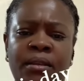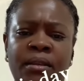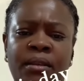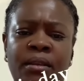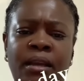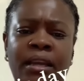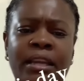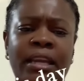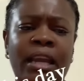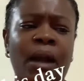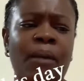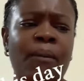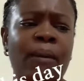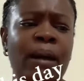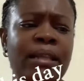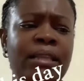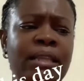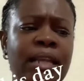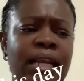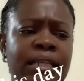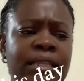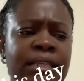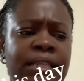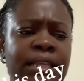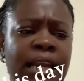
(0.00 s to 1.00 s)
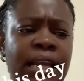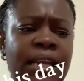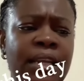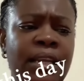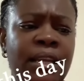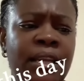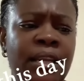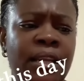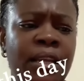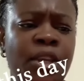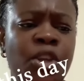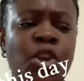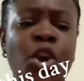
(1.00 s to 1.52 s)
You hear what I said?
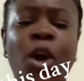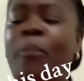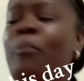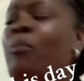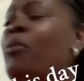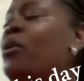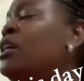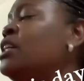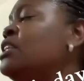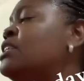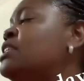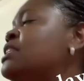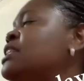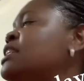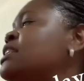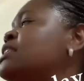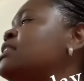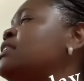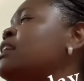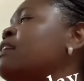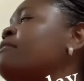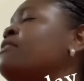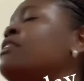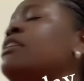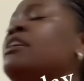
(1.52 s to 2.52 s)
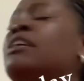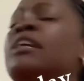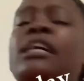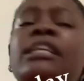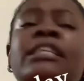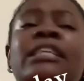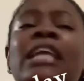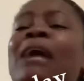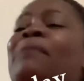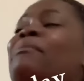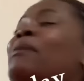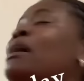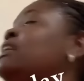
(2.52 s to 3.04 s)
You breed 6-7 year
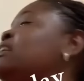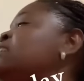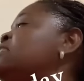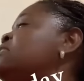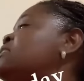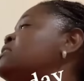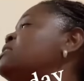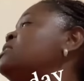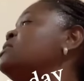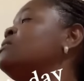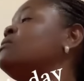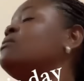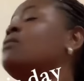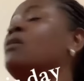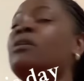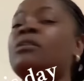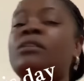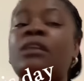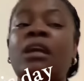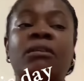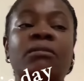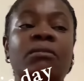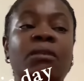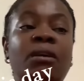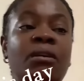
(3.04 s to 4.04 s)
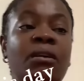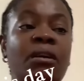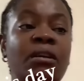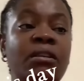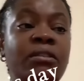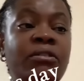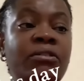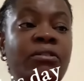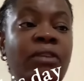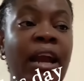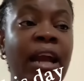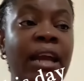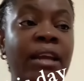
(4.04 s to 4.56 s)
time and he still got a
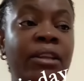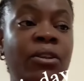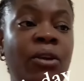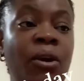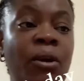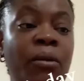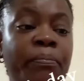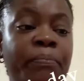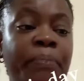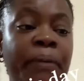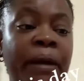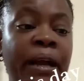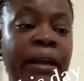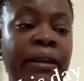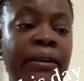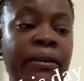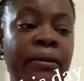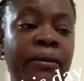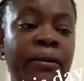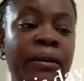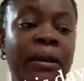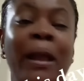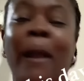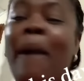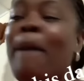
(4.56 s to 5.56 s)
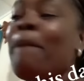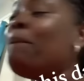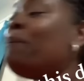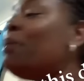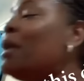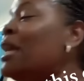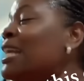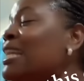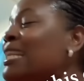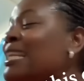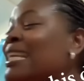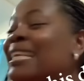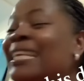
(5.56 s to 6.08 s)
rugged grind down upon you.
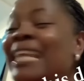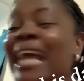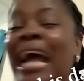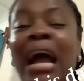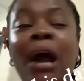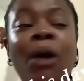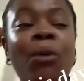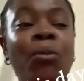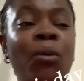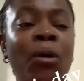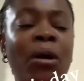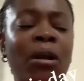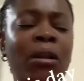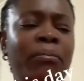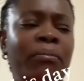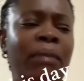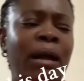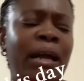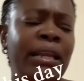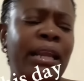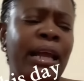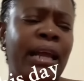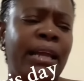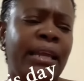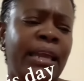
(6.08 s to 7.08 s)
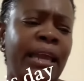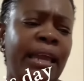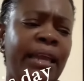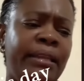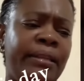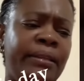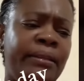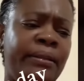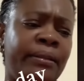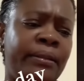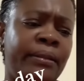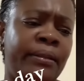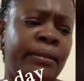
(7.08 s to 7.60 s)
Pick in a old man again.
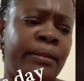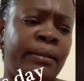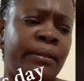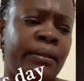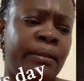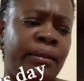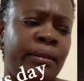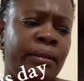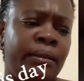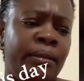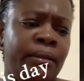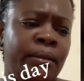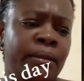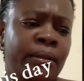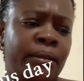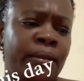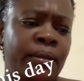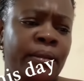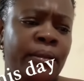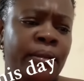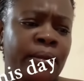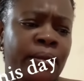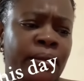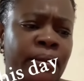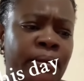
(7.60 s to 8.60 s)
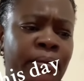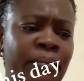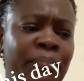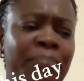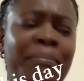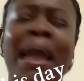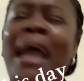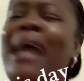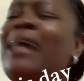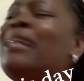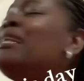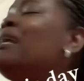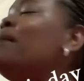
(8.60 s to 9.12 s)

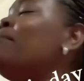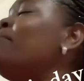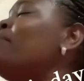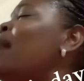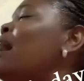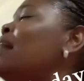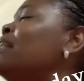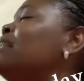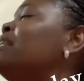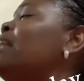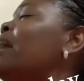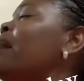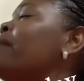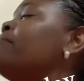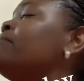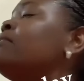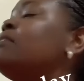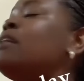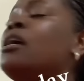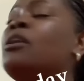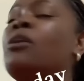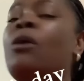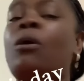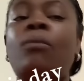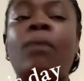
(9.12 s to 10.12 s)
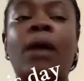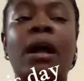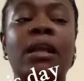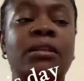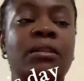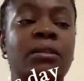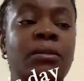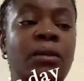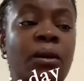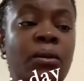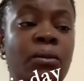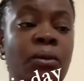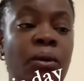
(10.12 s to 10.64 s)
Make the man them tell you
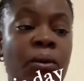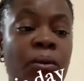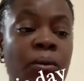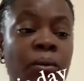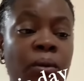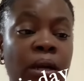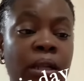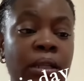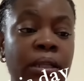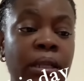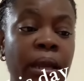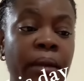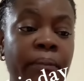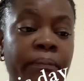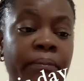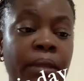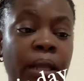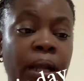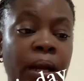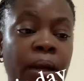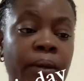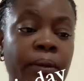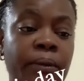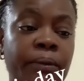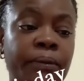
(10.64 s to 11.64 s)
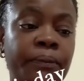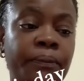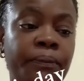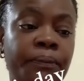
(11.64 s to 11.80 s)
what's going to hold them now.